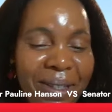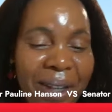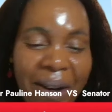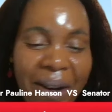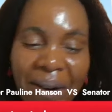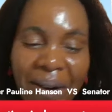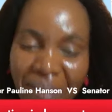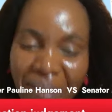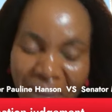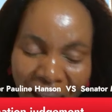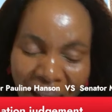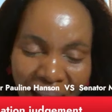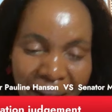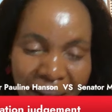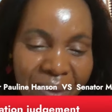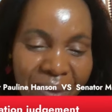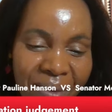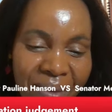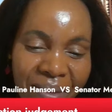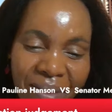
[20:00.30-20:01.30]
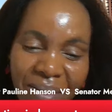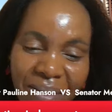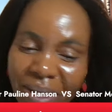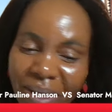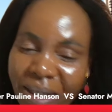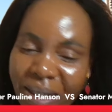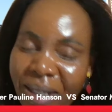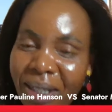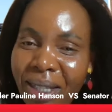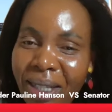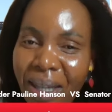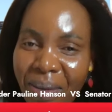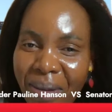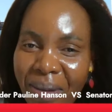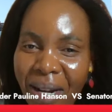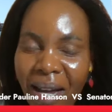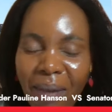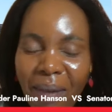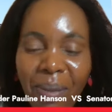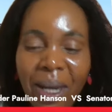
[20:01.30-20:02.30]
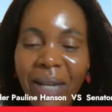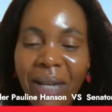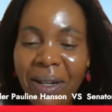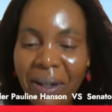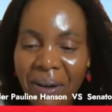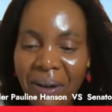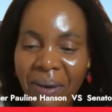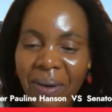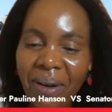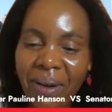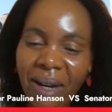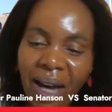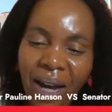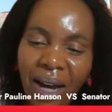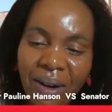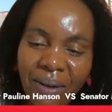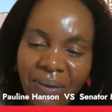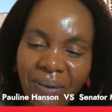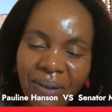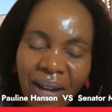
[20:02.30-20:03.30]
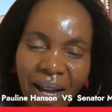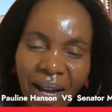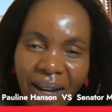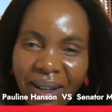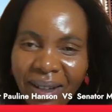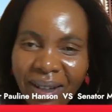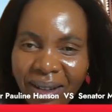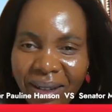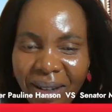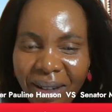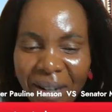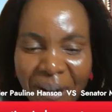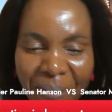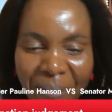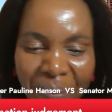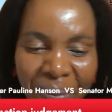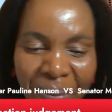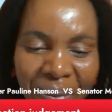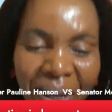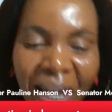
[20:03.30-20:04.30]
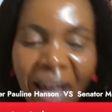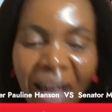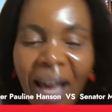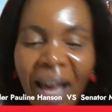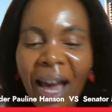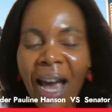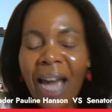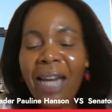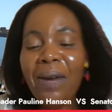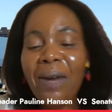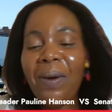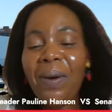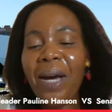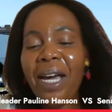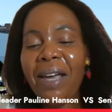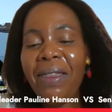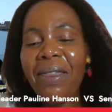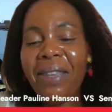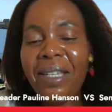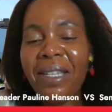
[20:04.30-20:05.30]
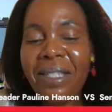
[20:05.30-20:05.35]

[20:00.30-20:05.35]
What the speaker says: that similar, but you know, kind of like, you know. Anyway,